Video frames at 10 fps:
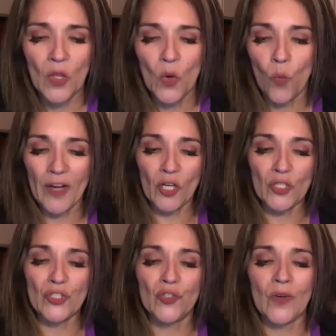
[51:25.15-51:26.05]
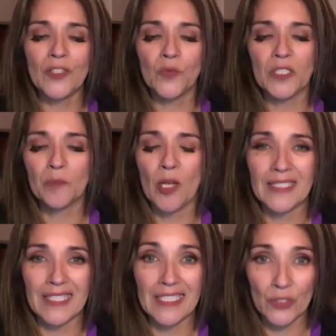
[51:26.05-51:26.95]
When our stress response
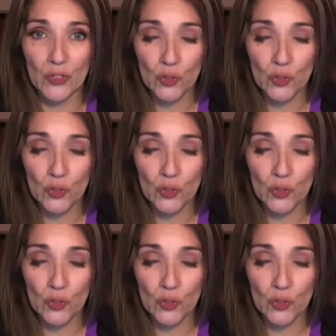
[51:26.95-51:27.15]
is